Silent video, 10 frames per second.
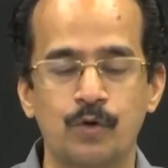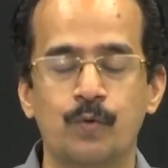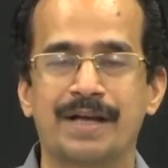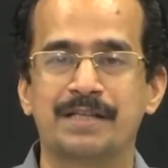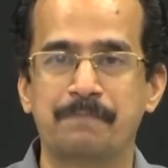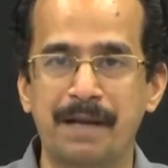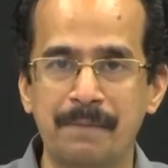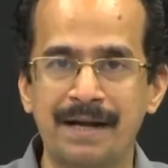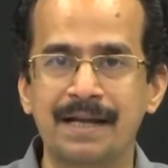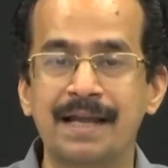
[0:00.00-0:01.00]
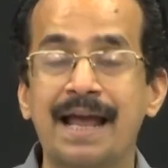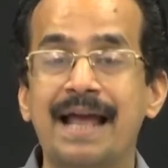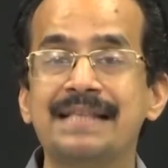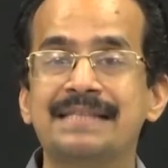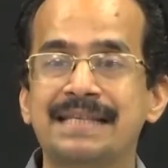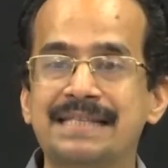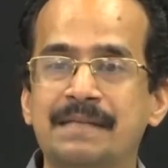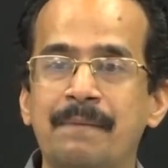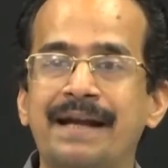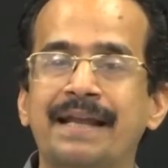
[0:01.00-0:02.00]
to experiment and
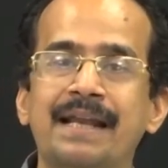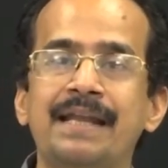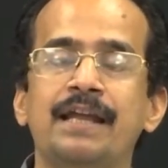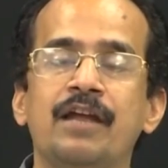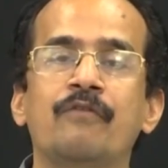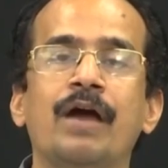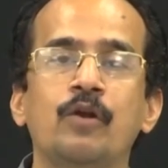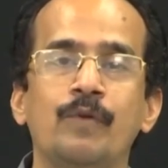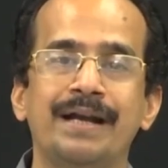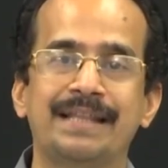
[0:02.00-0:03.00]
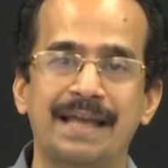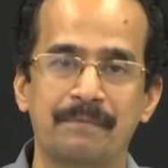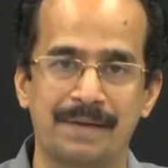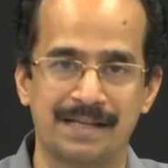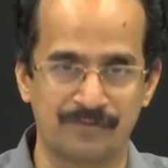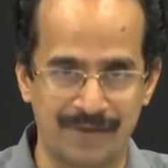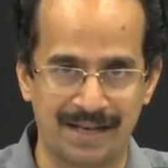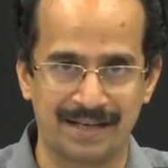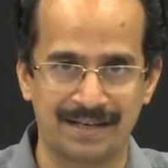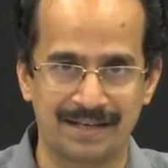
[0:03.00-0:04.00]
systematically evaluate them as well.